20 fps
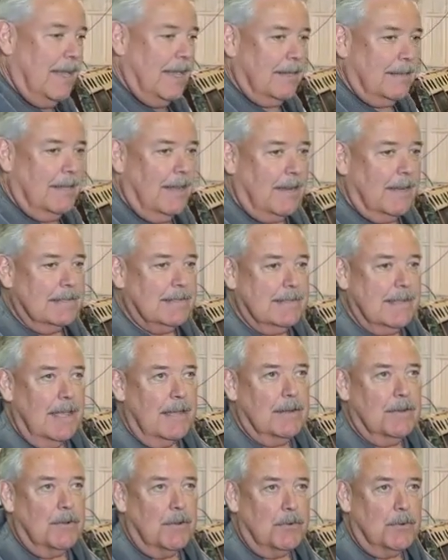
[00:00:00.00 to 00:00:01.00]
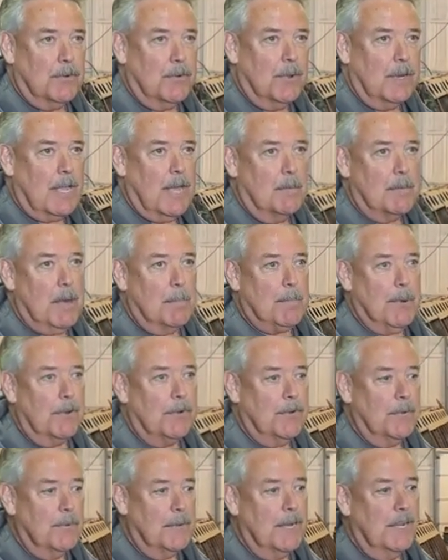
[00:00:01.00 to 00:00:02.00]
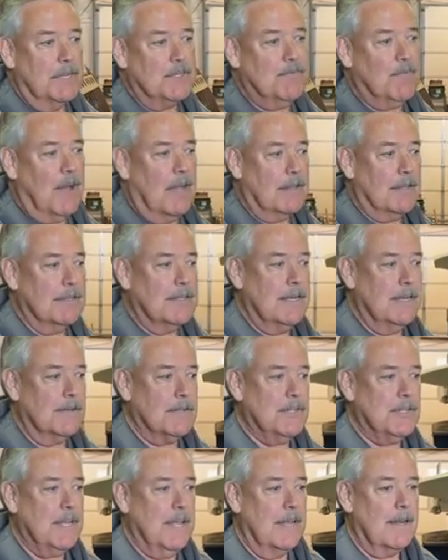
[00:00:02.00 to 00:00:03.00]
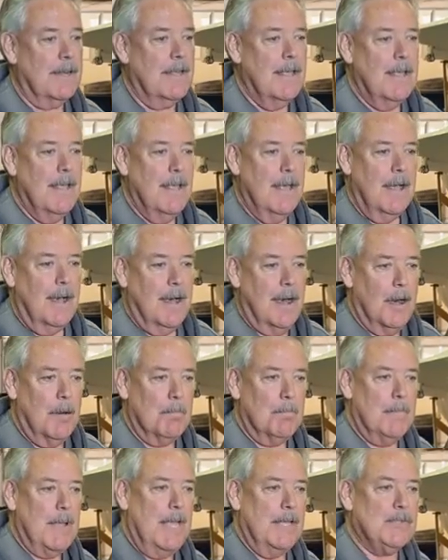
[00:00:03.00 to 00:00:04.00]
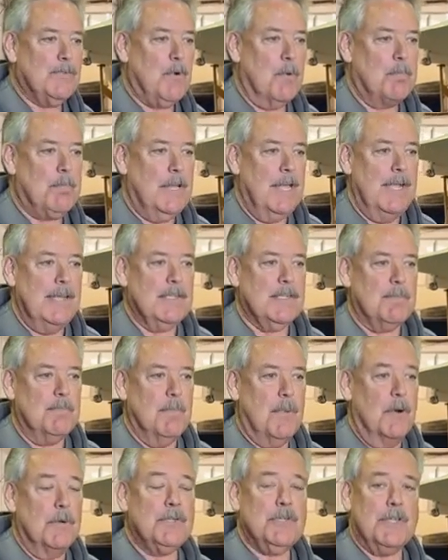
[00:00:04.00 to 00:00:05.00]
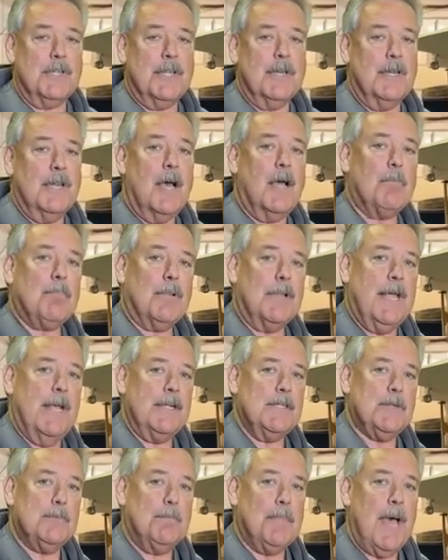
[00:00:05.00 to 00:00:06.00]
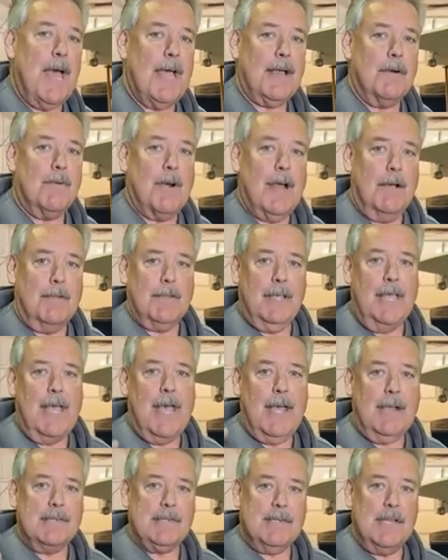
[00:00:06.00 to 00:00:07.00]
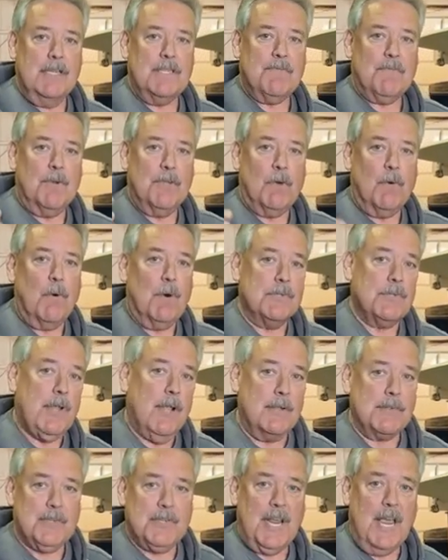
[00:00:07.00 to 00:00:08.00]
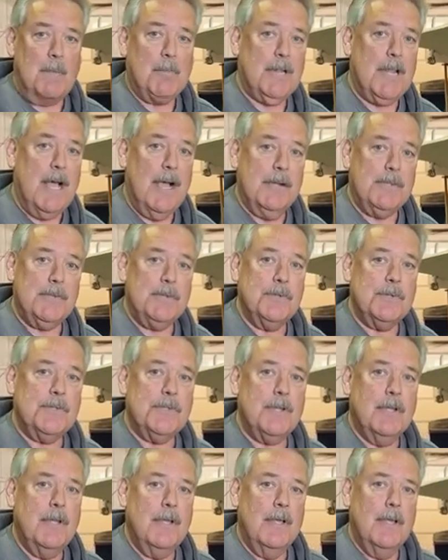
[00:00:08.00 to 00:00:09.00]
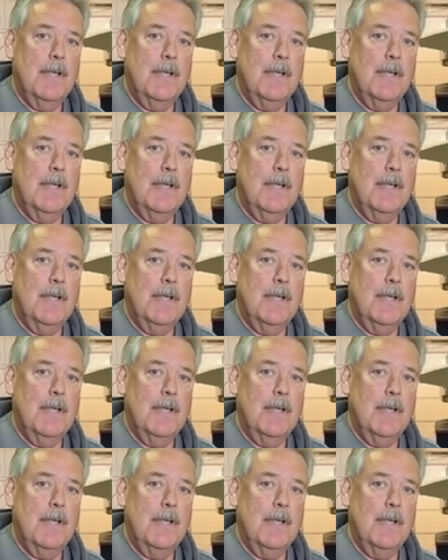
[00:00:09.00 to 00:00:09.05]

again, like I said, coming up here doing his volunteer stint, has replaced most of the nut plates back around the access for the horizontal stabilizers.